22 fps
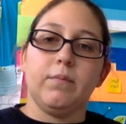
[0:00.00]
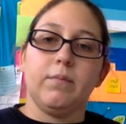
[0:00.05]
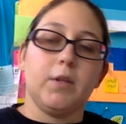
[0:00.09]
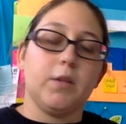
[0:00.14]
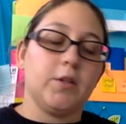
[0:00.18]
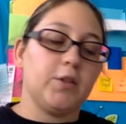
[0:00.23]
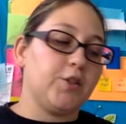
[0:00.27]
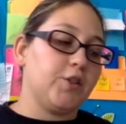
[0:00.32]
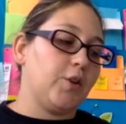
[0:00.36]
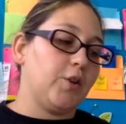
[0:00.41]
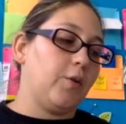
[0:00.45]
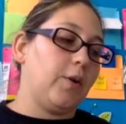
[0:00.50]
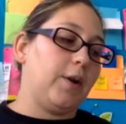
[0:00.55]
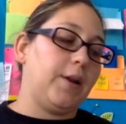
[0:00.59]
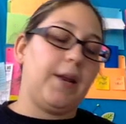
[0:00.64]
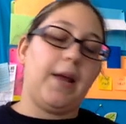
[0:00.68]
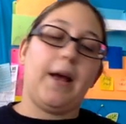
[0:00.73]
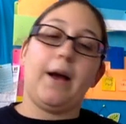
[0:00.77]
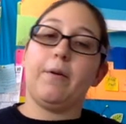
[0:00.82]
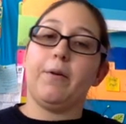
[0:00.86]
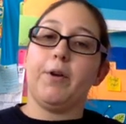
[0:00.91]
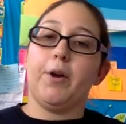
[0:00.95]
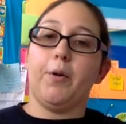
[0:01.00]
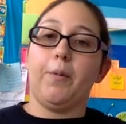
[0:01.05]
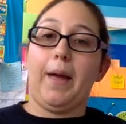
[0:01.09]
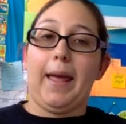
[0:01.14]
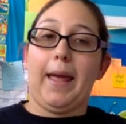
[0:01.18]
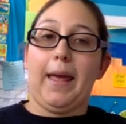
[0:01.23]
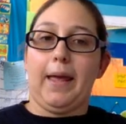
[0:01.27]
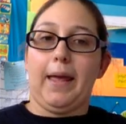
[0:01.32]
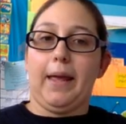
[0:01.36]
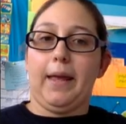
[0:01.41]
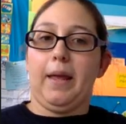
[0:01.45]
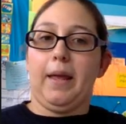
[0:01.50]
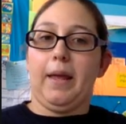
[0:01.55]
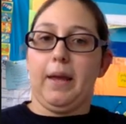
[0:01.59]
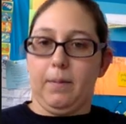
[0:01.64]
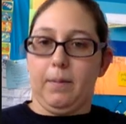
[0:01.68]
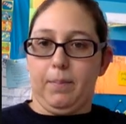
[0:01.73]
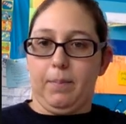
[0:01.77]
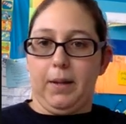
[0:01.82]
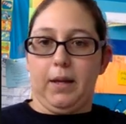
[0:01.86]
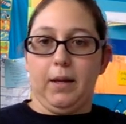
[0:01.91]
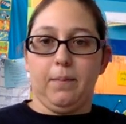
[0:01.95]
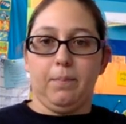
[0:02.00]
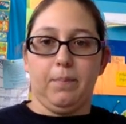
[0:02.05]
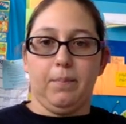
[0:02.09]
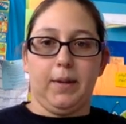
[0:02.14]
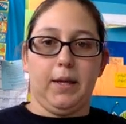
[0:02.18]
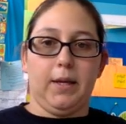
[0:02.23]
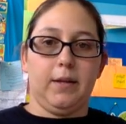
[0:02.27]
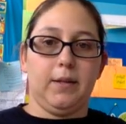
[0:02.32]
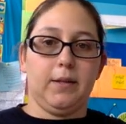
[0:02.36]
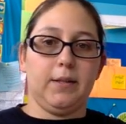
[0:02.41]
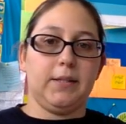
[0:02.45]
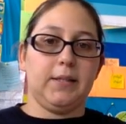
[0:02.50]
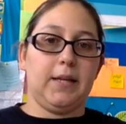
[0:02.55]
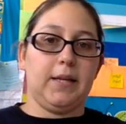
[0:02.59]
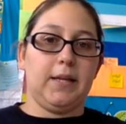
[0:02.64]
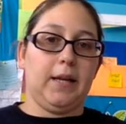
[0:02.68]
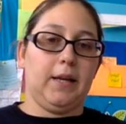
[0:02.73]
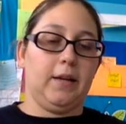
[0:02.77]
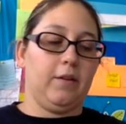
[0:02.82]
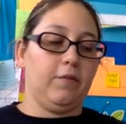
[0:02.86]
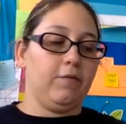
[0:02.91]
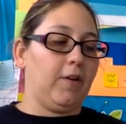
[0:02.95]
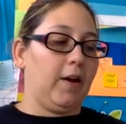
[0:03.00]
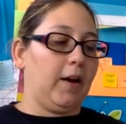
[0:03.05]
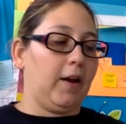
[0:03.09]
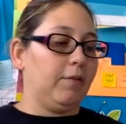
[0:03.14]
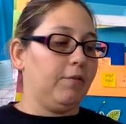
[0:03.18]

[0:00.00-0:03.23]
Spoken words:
So I now know a and b. B is negative 5.